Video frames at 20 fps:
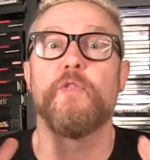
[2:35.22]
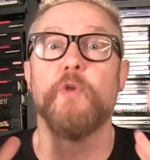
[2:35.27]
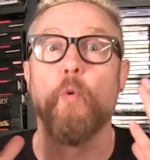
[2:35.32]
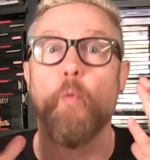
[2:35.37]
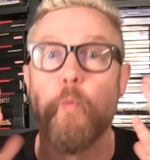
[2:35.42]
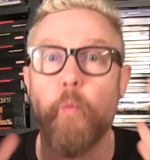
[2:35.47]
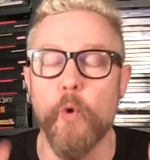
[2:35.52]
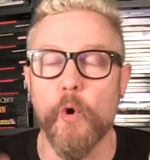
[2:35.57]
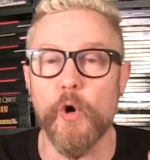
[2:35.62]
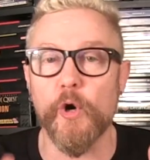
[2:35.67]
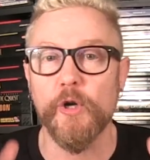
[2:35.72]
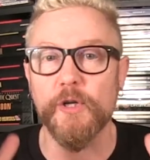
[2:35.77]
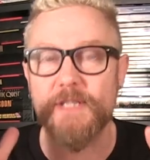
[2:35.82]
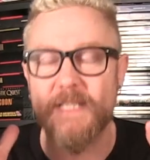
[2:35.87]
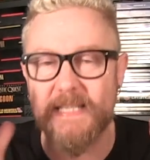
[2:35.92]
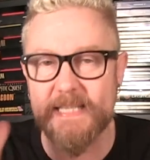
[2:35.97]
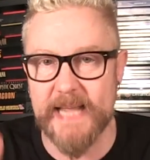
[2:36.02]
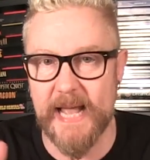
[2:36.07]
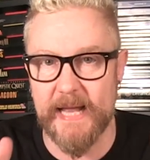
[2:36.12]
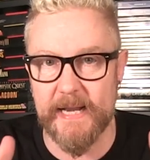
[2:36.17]
the world
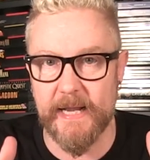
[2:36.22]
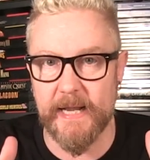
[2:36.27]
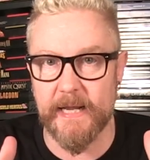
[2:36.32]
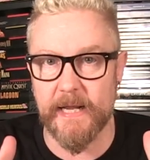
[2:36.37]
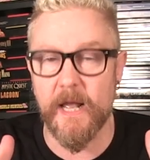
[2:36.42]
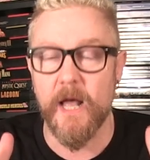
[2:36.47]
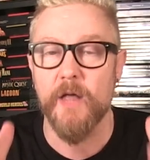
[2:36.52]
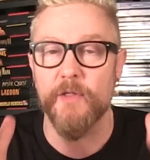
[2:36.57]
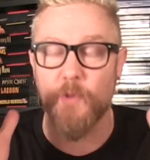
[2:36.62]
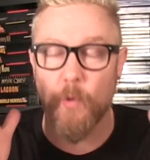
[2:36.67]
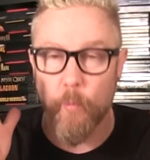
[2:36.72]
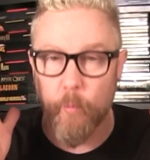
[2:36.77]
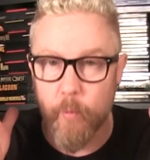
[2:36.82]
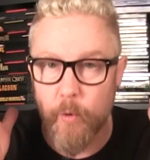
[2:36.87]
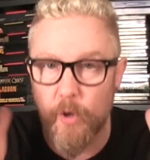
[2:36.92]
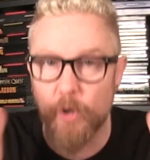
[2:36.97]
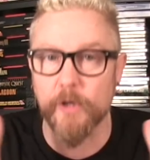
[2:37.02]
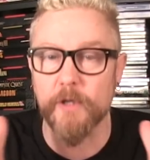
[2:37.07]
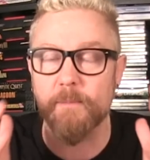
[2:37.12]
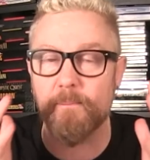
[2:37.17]
setting, the
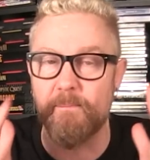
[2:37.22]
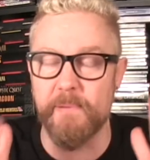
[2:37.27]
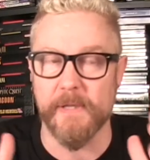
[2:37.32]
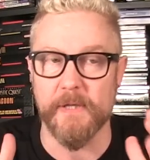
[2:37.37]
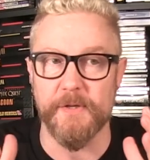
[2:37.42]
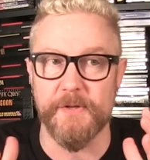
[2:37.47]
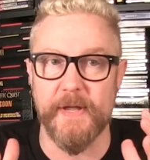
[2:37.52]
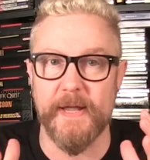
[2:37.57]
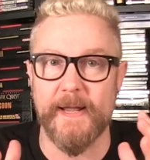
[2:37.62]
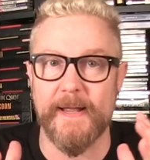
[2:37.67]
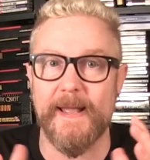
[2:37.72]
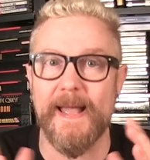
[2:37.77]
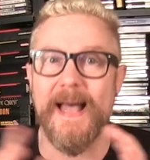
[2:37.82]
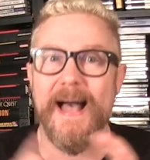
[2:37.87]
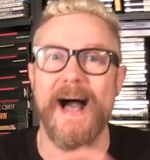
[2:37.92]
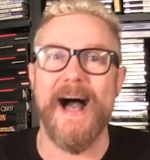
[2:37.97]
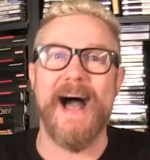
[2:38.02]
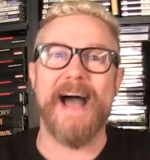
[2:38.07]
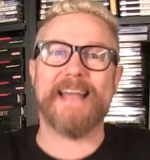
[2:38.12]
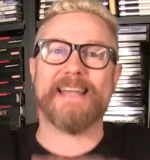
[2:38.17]
world building.
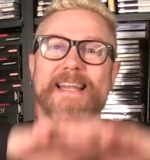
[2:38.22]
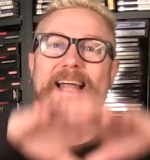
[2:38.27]
I